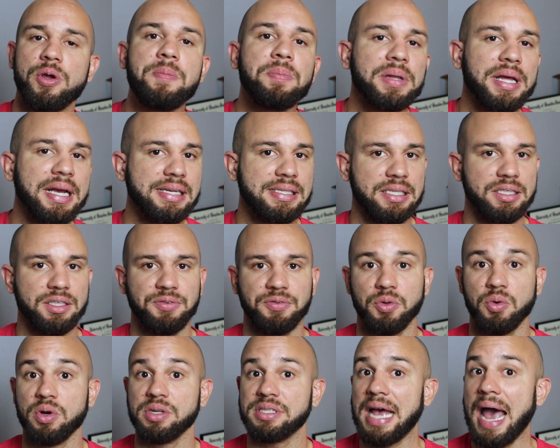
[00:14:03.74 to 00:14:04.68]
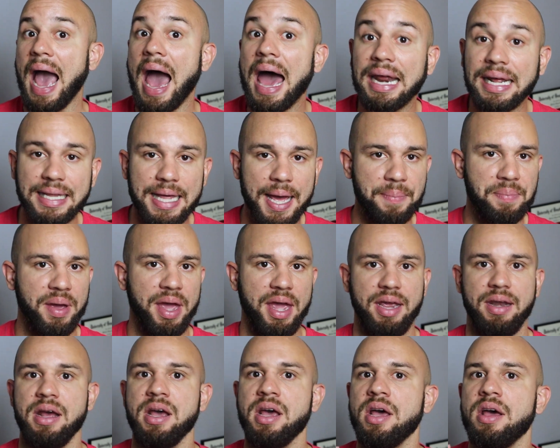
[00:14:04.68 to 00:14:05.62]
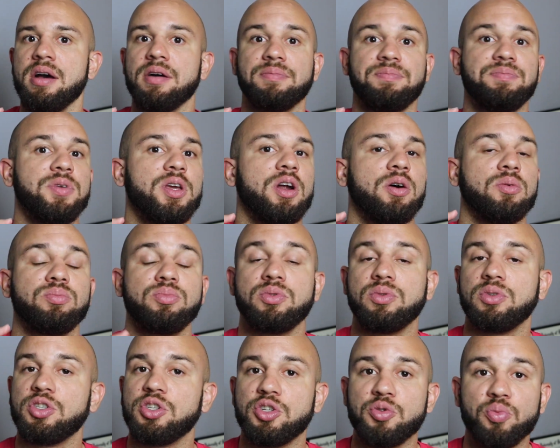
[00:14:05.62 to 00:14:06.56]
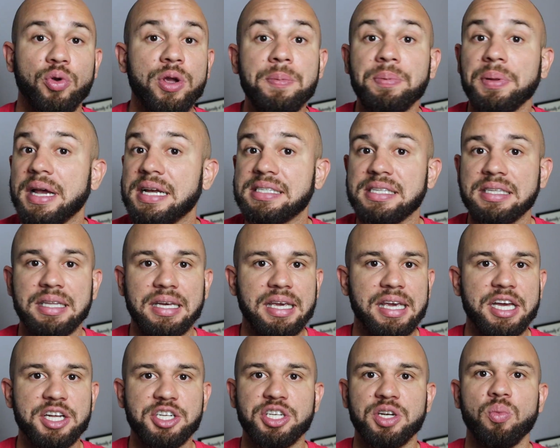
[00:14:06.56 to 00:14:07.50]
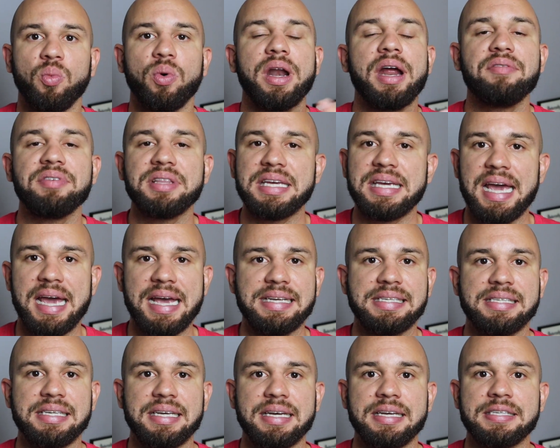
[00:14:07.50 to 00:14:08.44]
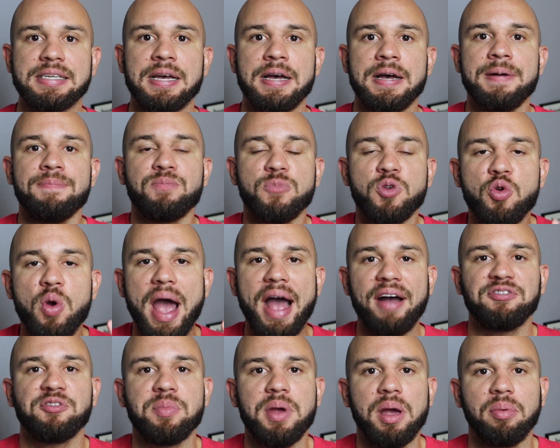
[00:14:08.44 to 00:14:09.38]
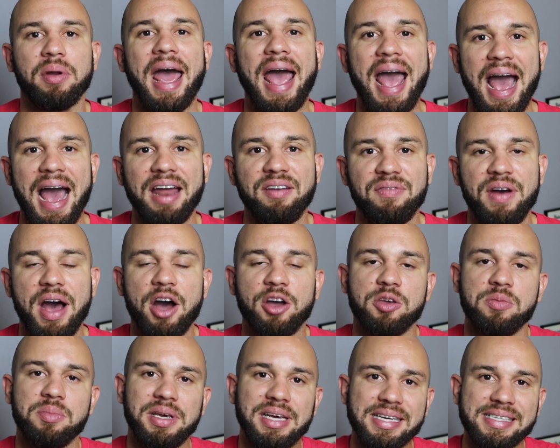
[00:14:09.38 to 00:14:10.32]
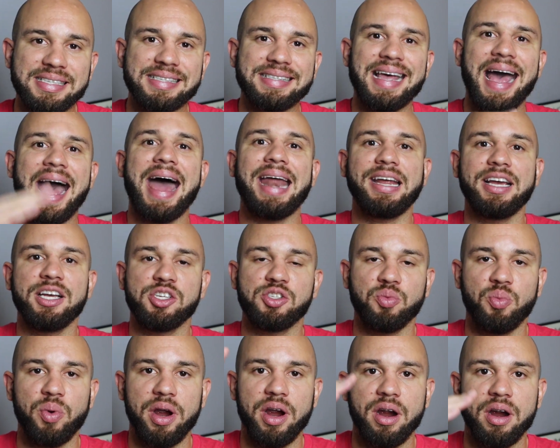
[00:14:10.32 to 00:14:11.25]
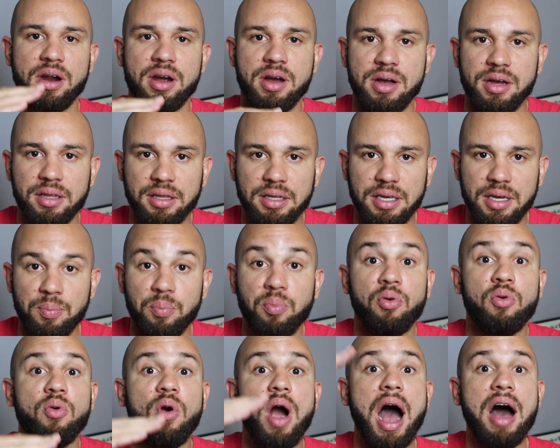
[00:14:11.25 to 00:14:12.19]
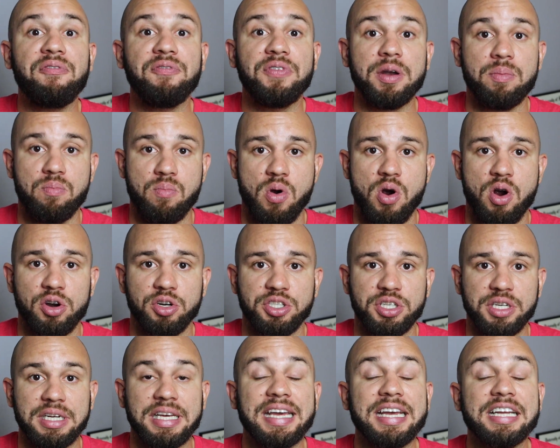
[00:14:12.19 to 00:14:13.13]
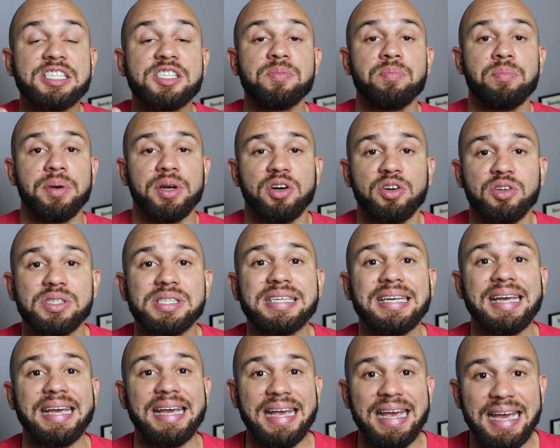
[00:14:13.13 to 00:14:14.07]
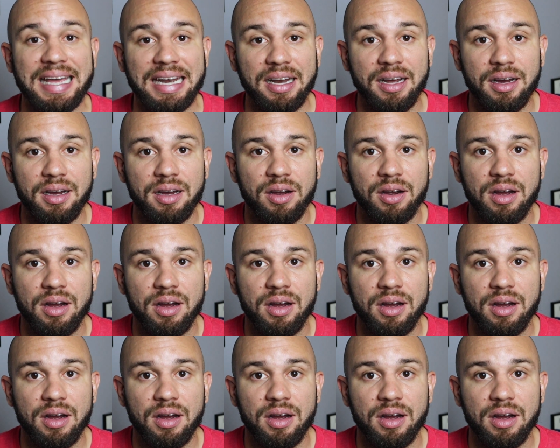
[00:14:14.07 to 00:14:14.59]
replacing the floors, adding that paint, replacing the kitchen, whatever the case is, you have to be able to add value because that is where the profit margin gets built in.